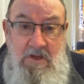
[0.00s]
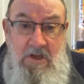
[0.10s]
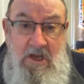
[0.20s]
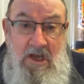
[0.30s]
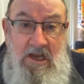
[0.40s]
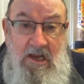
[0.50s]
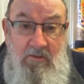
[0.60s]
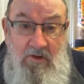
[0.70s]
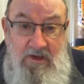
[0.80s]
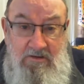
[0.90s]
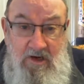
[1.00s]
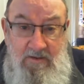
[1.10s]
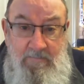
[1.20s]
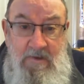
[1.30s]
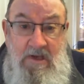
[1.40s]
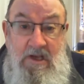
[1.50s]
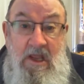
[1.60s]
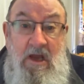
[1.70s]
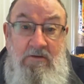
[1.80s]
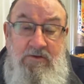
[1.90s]
and they really cry.
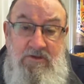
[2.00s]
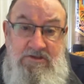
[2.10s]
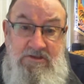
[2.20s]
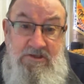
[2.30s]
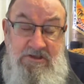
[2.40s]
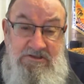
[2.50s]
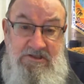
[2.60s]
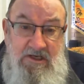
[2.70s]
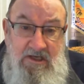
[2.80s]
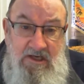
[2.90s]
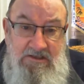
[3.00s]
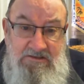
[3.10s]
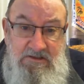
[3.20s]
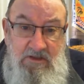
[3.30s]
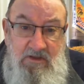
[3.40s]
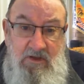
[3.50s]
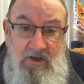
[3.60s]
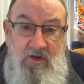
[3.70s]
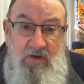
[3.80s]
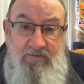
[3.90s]
Now, to a certain extent, that is a
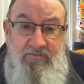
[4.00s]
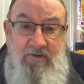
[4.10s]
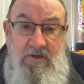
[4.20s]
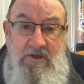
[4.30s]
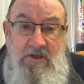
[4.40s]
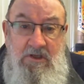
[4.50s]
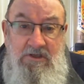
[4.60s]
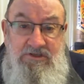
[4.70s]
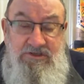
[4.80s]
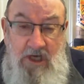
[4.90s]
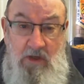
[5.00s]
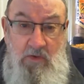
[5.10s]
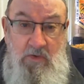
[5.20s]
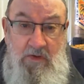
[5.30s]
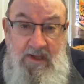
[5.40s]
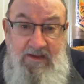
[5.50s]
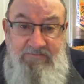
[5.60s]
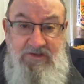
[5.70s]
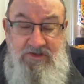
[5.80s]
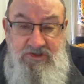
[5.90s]
lot of show. They have
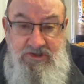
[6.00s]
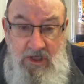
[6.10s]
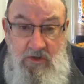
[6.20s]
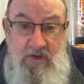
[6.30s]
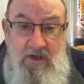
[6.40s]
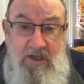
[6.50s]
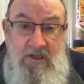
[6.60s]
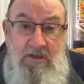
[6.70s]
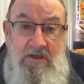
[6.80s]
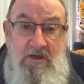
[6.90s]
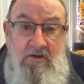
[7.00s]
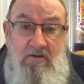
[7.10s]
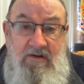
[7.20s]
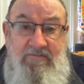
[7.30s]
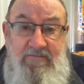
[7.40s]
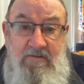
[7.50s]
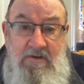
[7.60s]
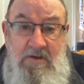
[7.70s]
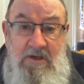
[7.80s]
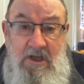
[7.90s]
to show their grief,
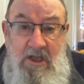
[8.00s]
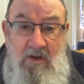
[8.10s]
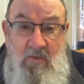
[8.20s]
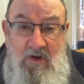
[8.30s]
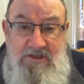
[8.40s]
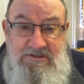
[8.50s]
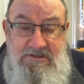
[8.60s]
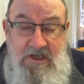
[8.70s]
otherwise